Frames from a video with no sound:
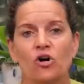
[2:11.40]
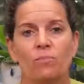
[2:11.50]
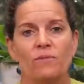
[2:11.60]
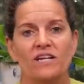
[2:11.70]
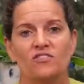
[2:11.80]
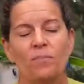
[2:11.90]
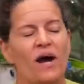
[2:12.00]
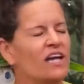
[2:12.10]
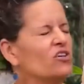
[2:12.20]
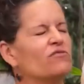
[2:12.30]
dopamine
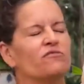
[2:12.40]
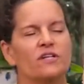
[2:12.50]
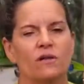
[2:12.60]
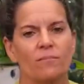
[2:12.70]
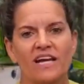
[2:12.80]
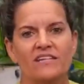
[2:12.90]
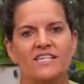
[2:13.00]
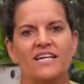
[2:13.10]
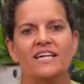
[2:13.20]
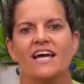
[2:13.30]
spike, you feel
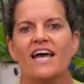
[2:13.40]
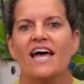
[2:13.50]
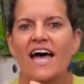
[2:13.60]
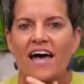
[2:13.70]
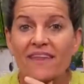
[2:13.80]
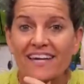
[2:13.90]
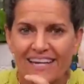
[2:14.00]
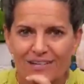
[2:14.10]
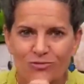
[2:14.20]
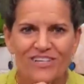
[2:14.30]
amazing, and then
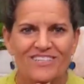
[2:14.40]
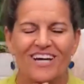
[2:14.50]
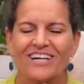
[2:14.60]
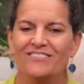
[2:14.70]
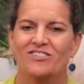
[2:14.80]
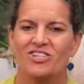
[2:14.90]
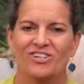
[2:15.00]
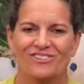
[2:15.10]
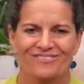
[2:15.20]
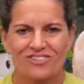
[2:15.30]
guess what it does to you?